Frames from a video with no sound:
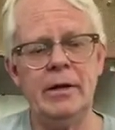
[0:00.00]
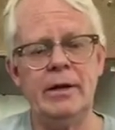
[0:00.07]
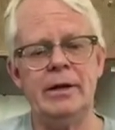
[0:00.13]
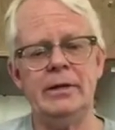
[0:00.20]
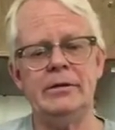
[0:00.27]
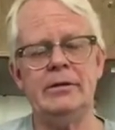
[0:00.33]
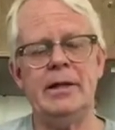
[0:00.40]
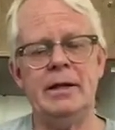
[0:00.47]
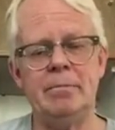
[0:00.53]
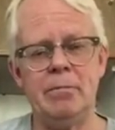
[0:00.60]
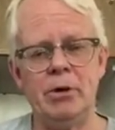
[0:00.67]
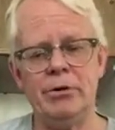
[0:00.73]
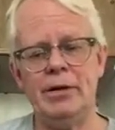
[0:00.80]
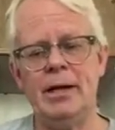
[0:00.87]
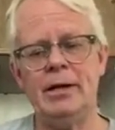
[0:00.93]
is that in
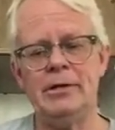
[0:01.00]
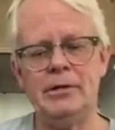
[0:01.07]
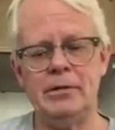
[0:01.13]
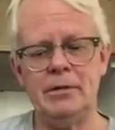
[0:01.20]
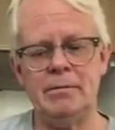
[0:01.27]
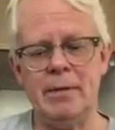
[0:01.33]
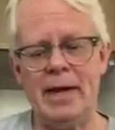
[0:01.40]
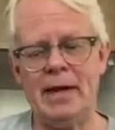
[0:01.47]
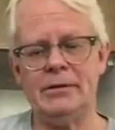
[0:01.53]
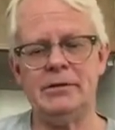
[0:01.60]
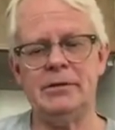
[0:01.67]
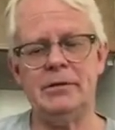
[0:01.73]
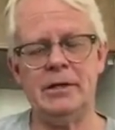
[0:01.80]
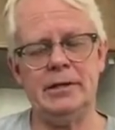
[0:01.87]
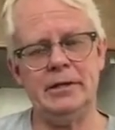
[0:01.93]
both cases, the mass
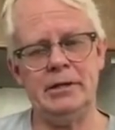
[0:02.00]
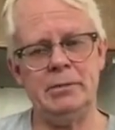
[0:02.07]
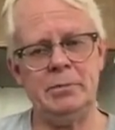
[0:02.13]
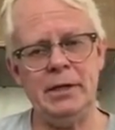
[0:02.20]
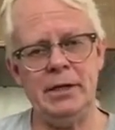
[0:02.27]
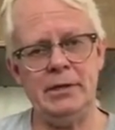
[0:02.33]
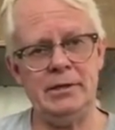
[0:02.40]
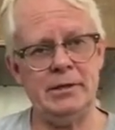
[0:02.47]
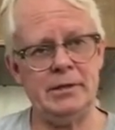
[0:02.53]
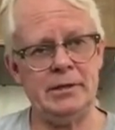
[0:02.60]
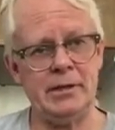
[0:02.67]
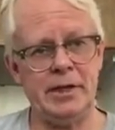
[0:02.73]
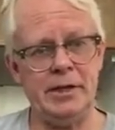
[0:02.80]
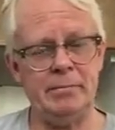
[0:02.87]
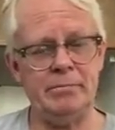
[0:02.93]
and the speed is the
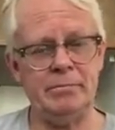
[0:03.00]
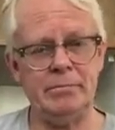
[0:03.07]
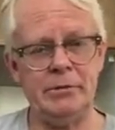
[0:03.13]
same.